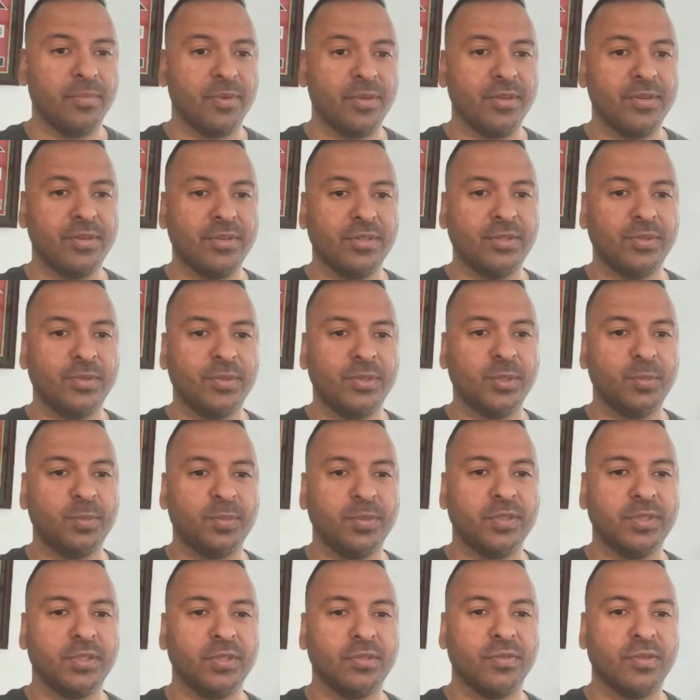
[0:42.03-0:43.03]
Industry
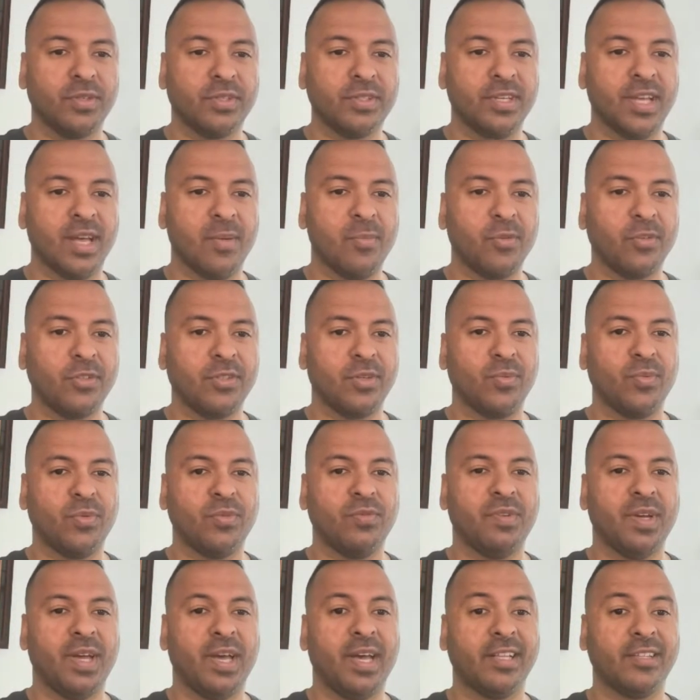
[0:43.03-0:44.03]
specific topics that
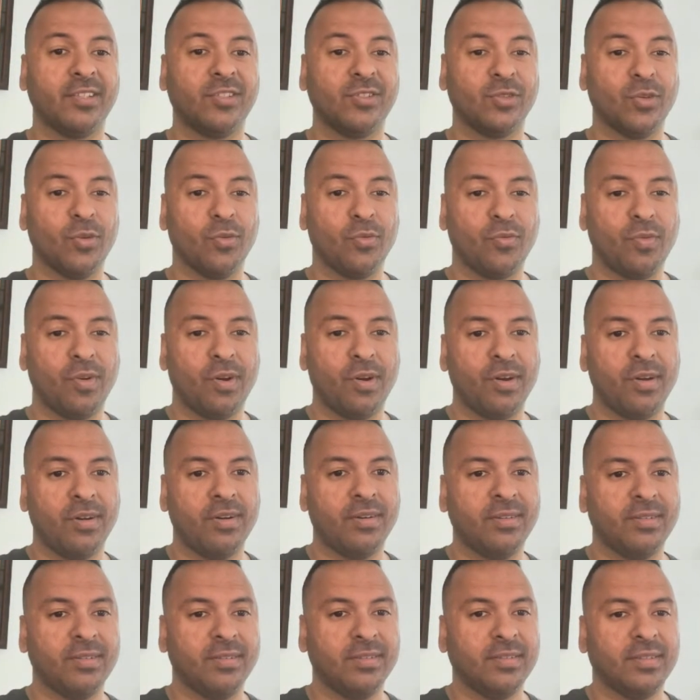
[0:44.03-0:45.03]
we've had so
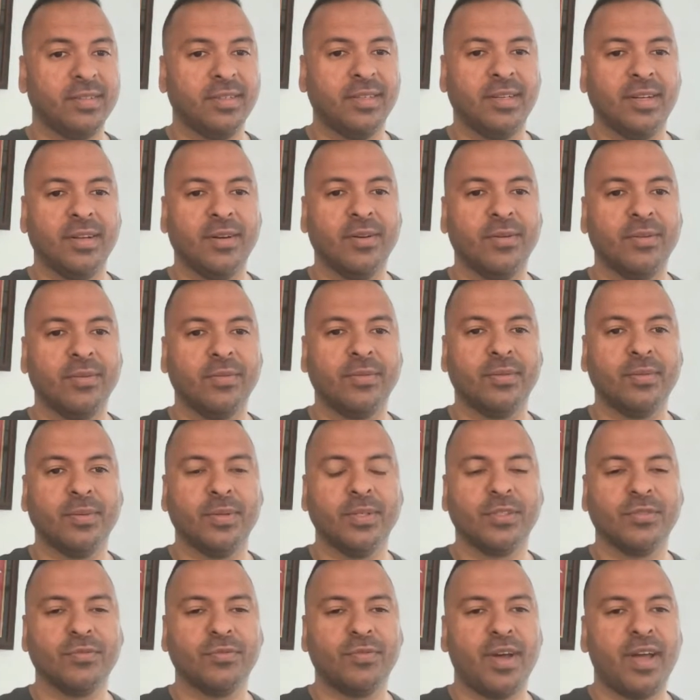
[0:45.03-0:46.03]
far,
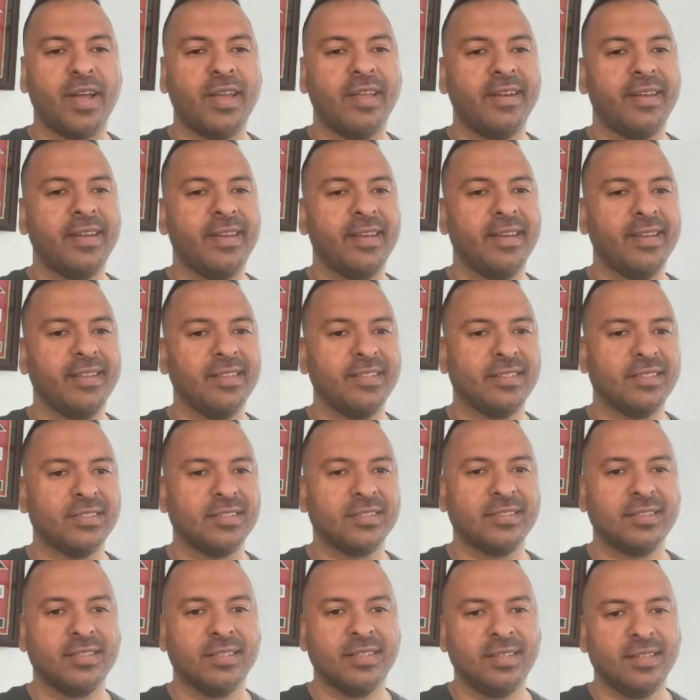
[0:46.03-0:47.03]
was
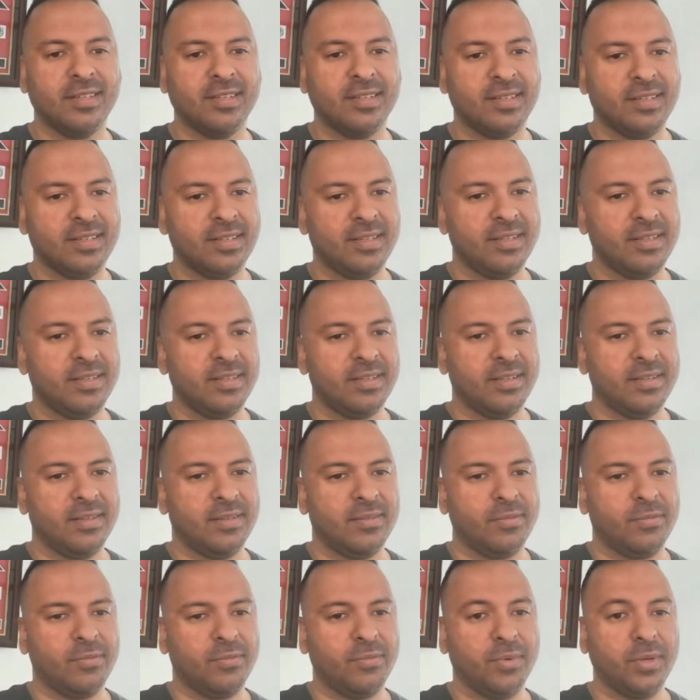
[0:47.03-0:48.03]
finance,
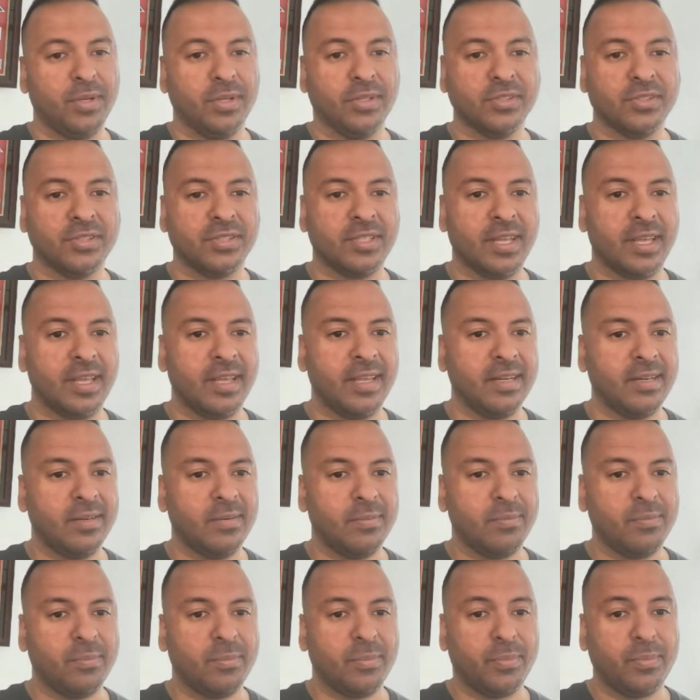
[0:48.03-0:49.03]
real
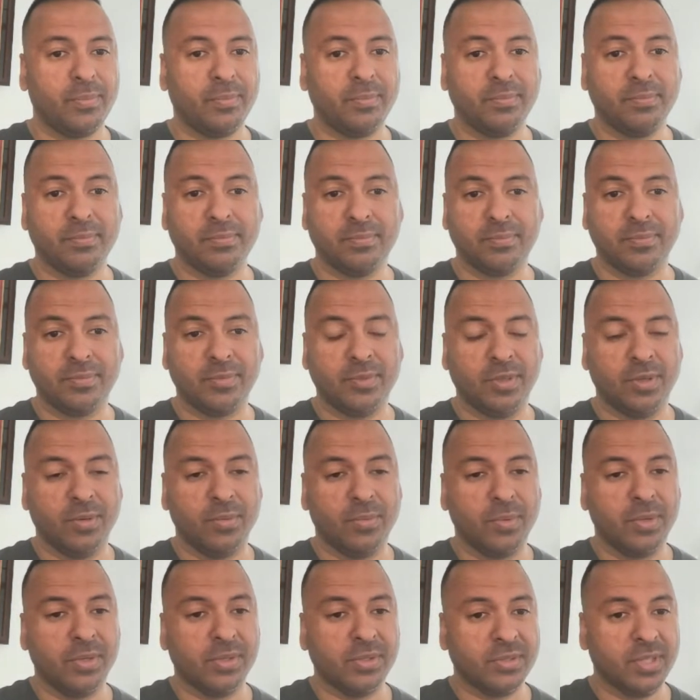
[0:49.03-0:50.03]
estate,
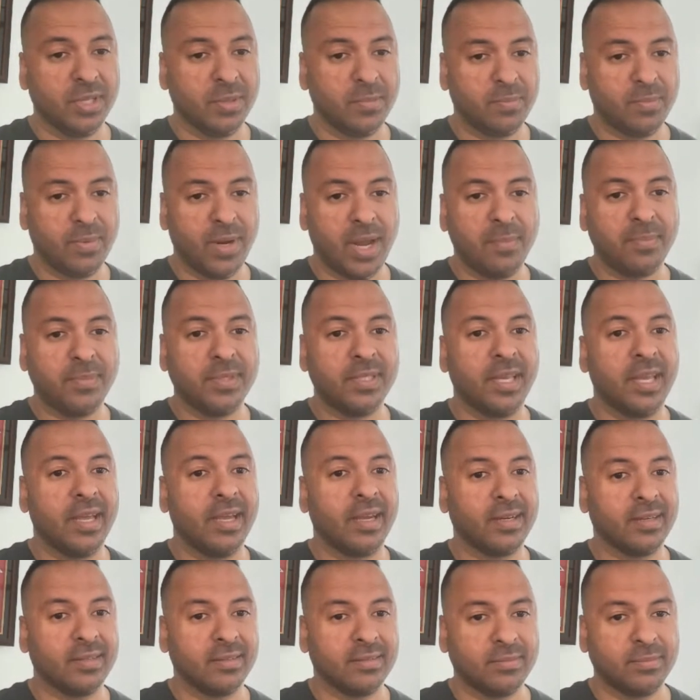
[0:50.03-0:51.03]
real estate prop
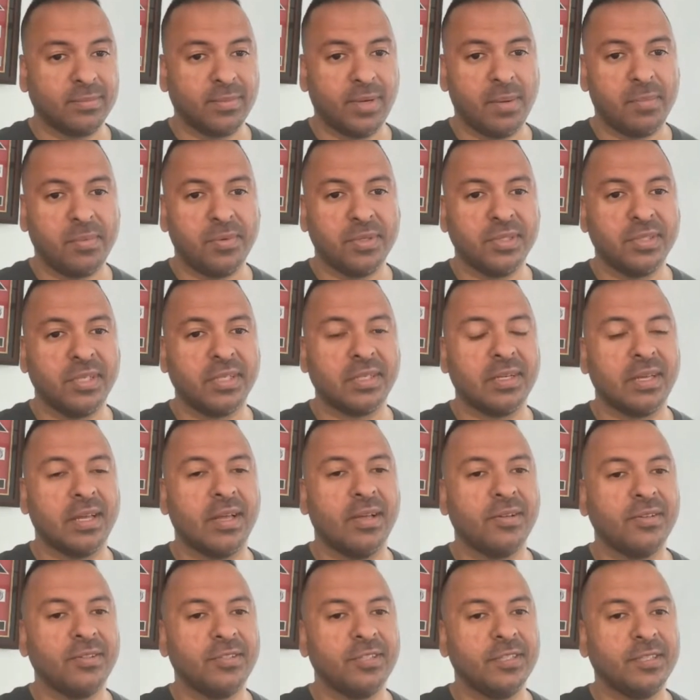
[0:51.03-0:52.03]
tech, property
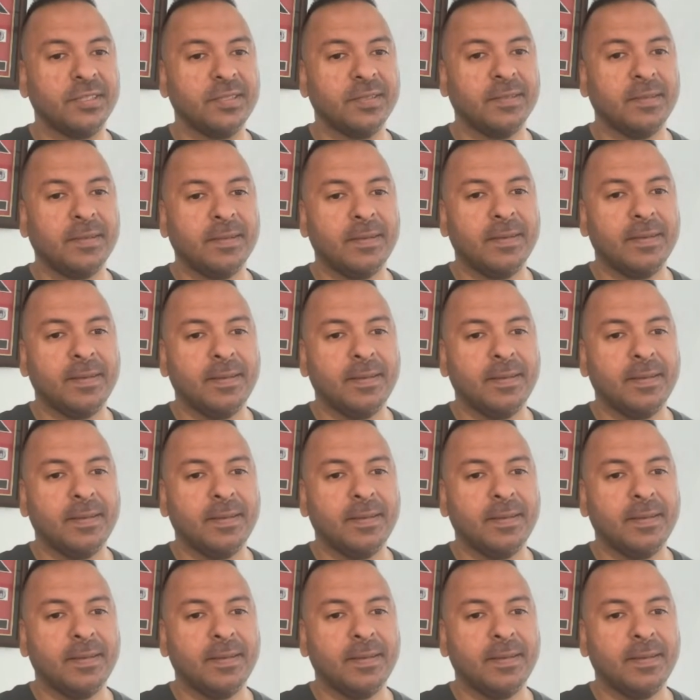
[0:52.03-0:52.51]
technology.